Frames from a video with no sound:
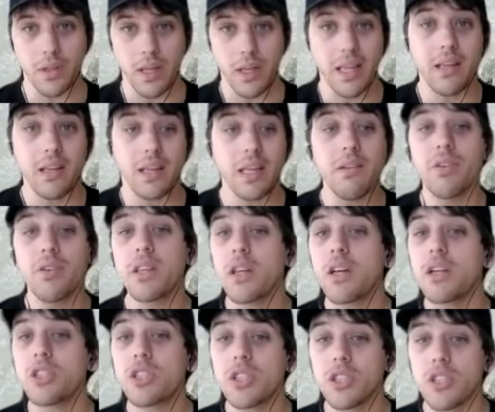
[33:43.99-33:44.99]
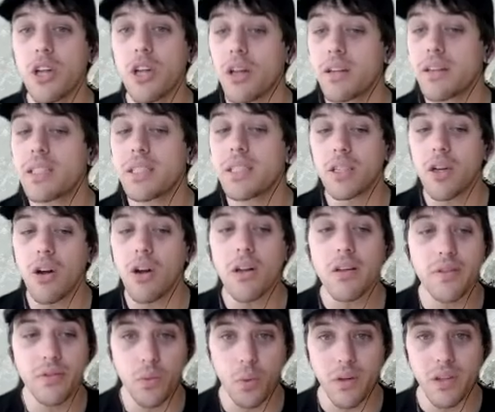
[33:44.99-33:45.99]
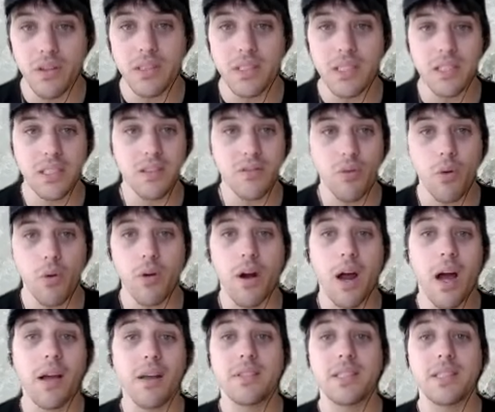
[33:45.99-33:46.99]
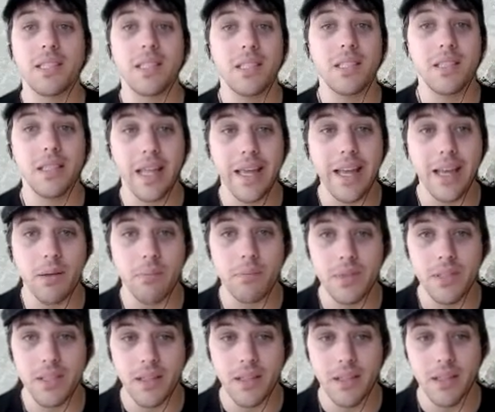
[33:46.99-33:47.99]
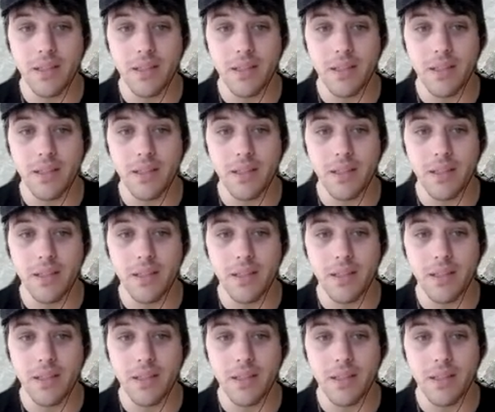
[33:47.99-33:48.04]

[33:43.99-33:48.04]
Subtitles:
even not just on this call of 2064, I've seen names